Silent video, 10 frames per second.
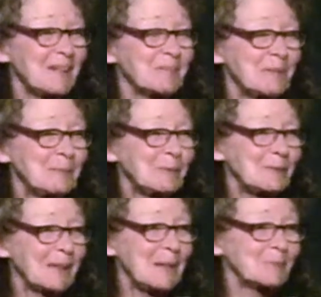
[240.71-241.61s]
of people
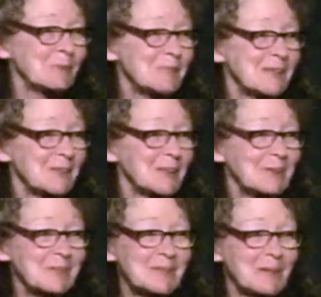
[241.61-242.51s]
who came from
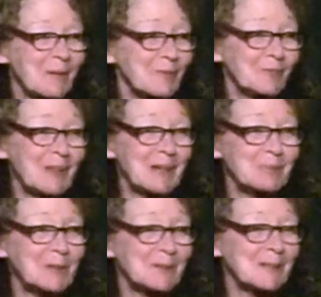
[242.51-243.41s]
Syracuse and all the fine
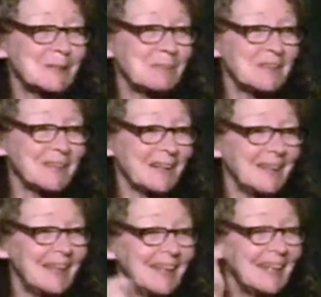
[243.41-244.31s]
work that's been
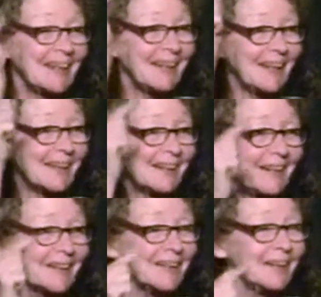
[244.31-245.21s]
done at
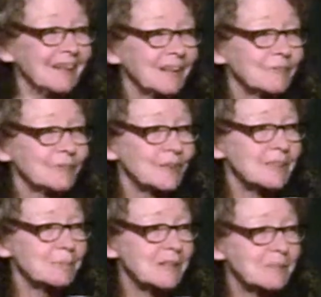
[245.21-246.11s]
Hancock Air
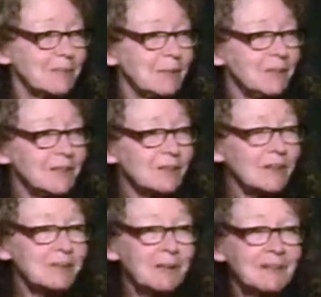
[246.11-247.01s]
Force Base. But I want to
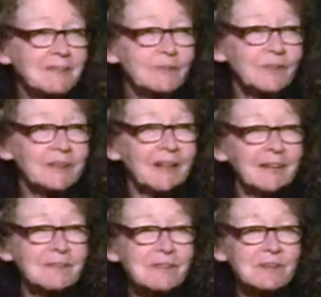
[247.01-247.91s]
talk about a different
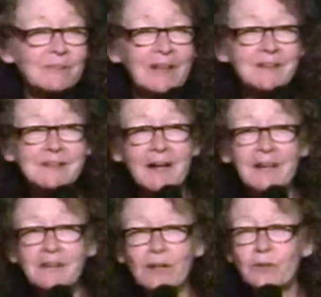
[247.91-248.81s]
kind of surveillance.
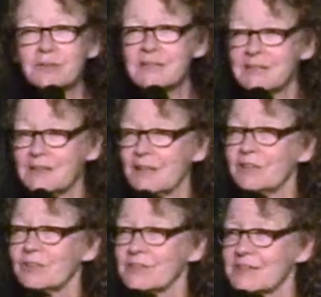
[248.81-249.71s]
I know
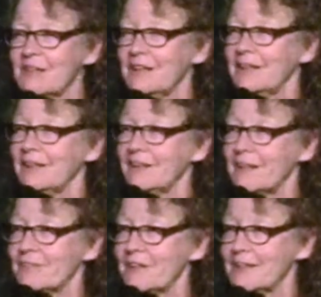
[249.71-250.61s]
teenagers in
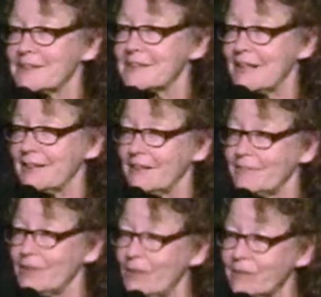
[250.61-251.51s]
Afghanistan, and
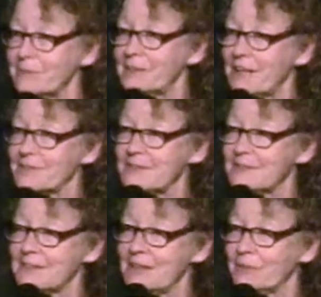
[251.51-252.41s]
I've known them now
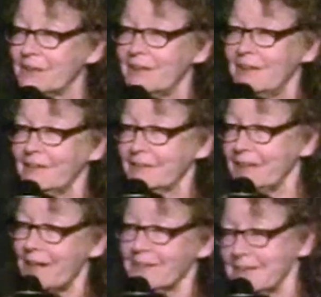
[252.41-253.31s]
since they were
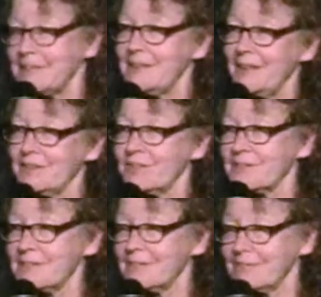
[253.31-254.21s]
young
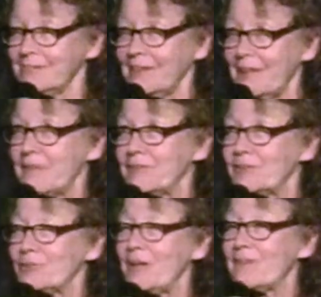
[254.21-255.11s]
teenagers,
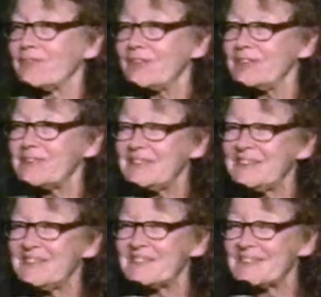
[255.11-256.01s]
11, 12,
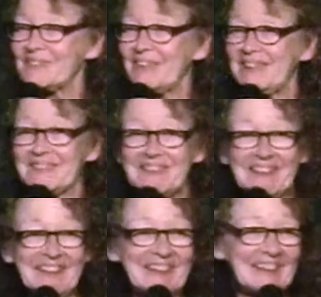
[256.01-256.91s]
13 years of age,
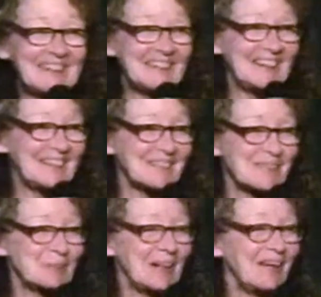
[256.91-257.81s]
at Canaan
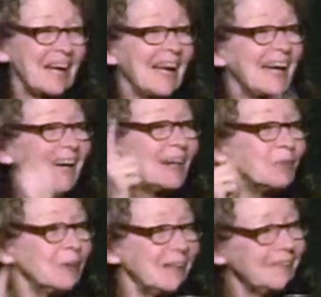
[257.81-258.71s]
as well.
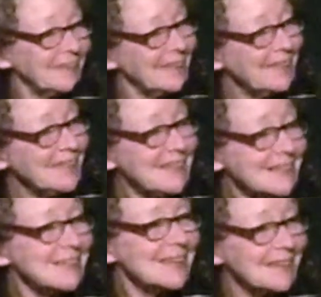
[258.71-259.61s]
Well,
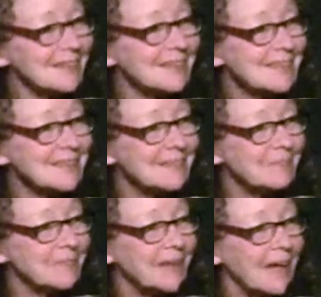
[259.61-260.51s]
these kids
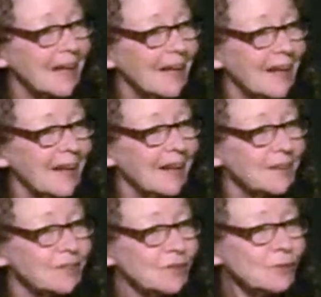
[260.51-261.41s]

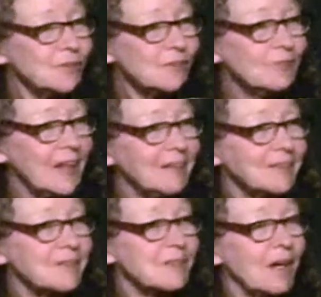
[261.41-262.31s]
do
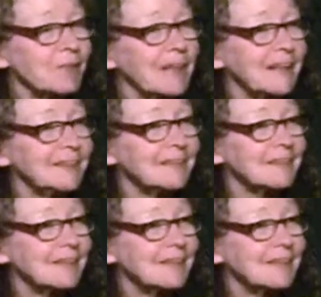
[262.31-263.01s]
surveillance all right.